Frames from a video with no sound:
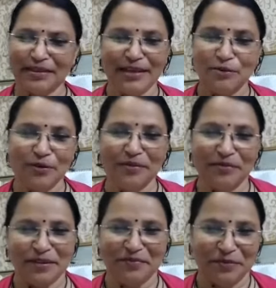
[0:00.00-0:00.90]
there will be
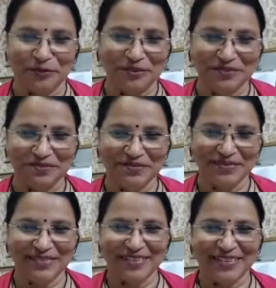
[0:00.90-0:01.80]
very few.
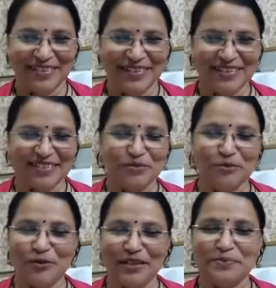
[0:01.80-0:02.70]
Some
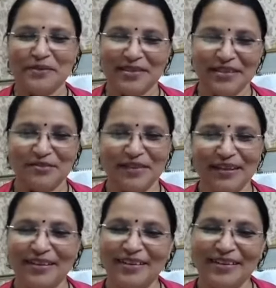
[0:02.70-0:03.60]
20%
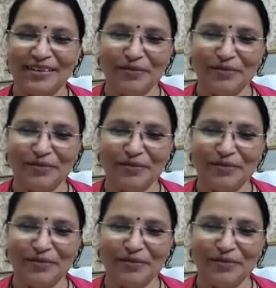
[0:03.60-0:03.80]
will